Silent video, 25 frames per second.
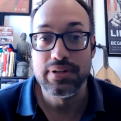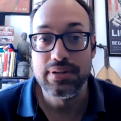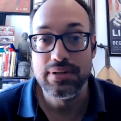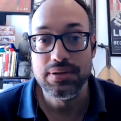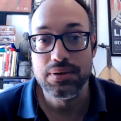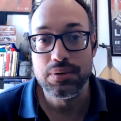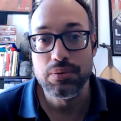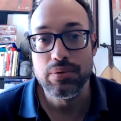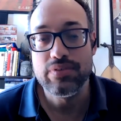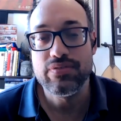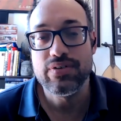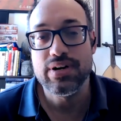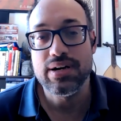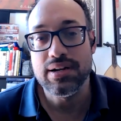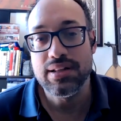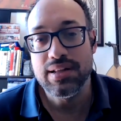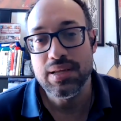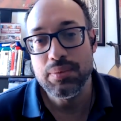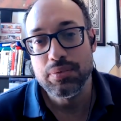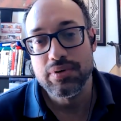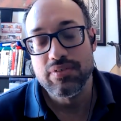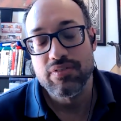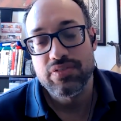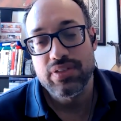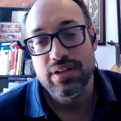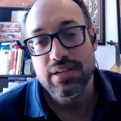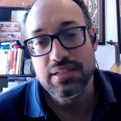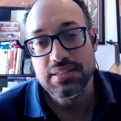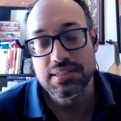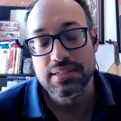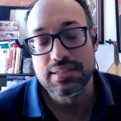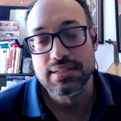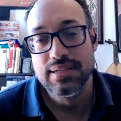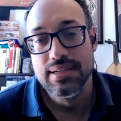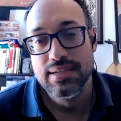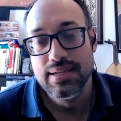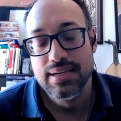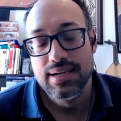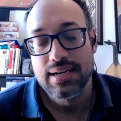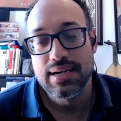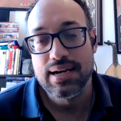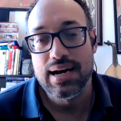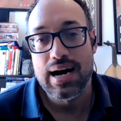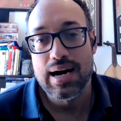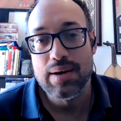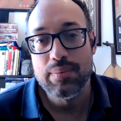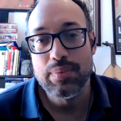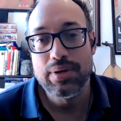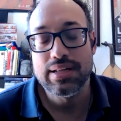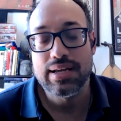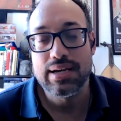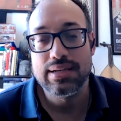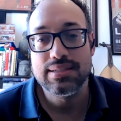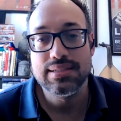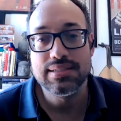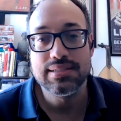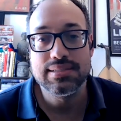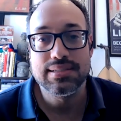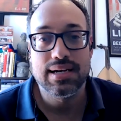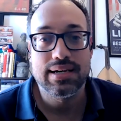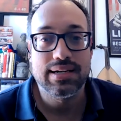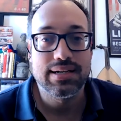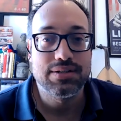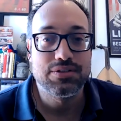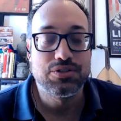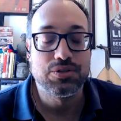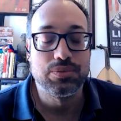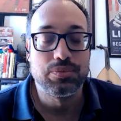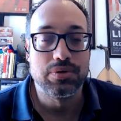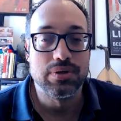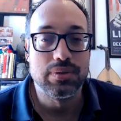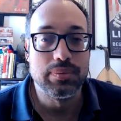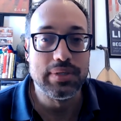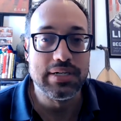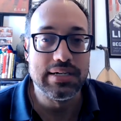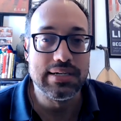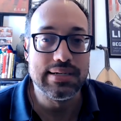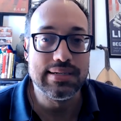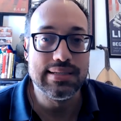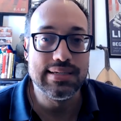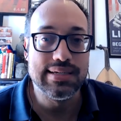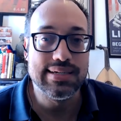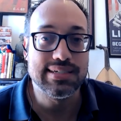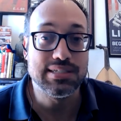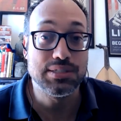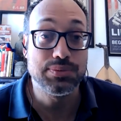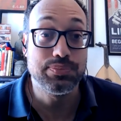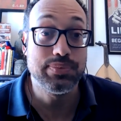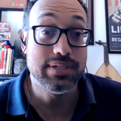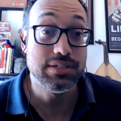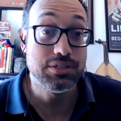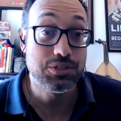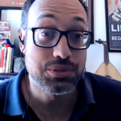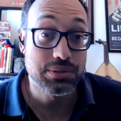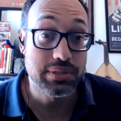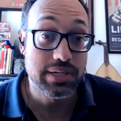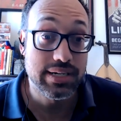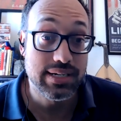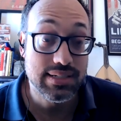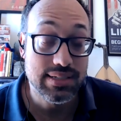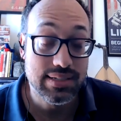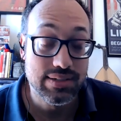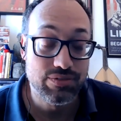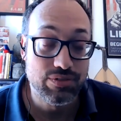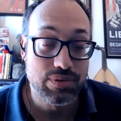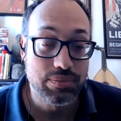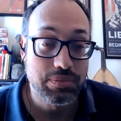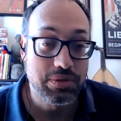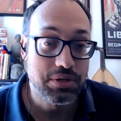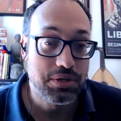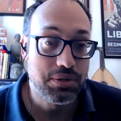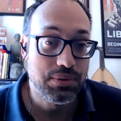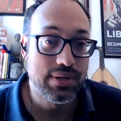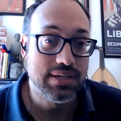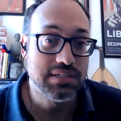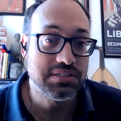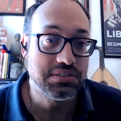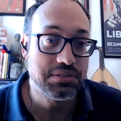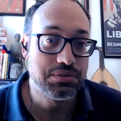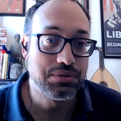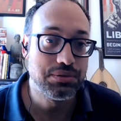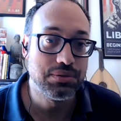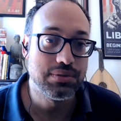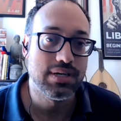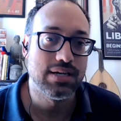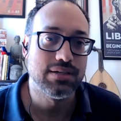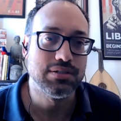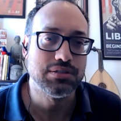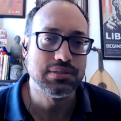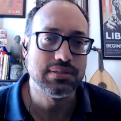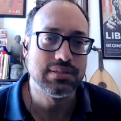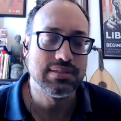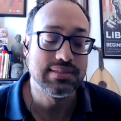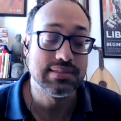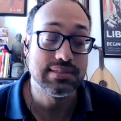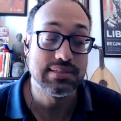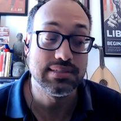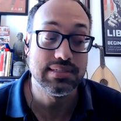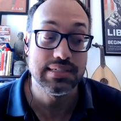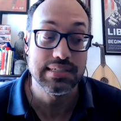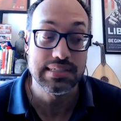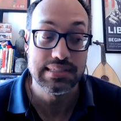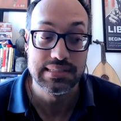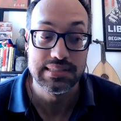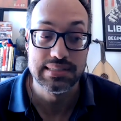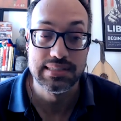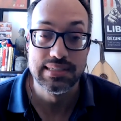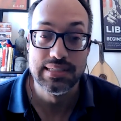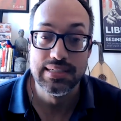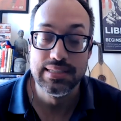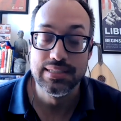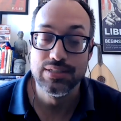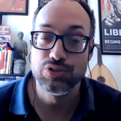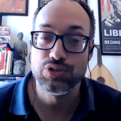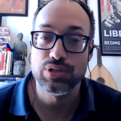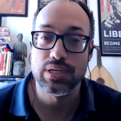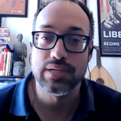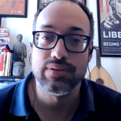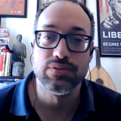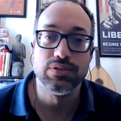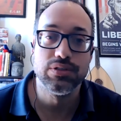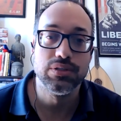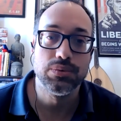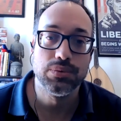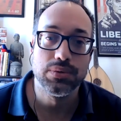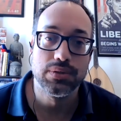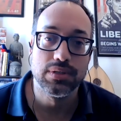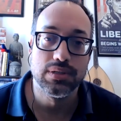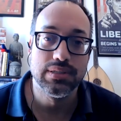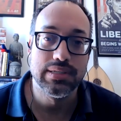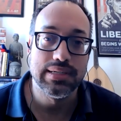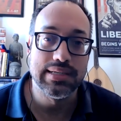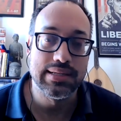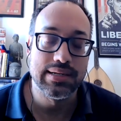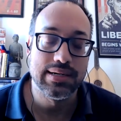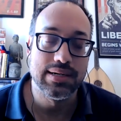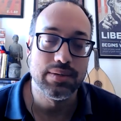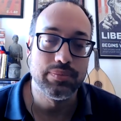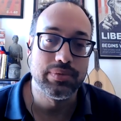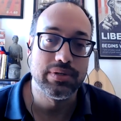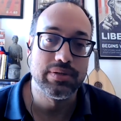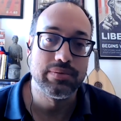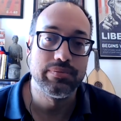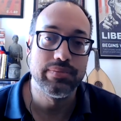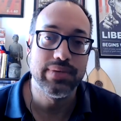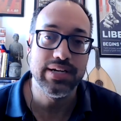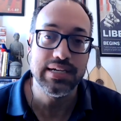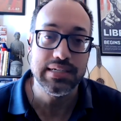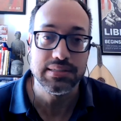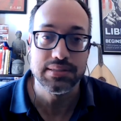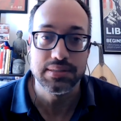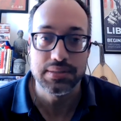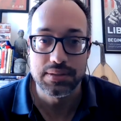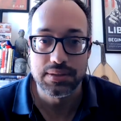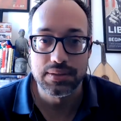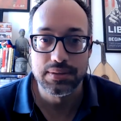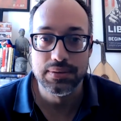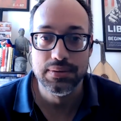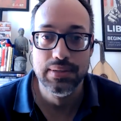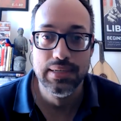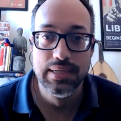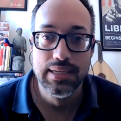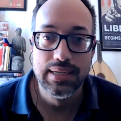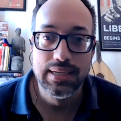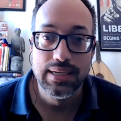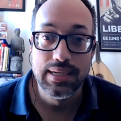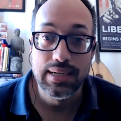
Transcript: And you know, we've got a number of things in common. I decided to permanently expatriate from the U.S. in 2006, traveled the world, ended up in Mexico.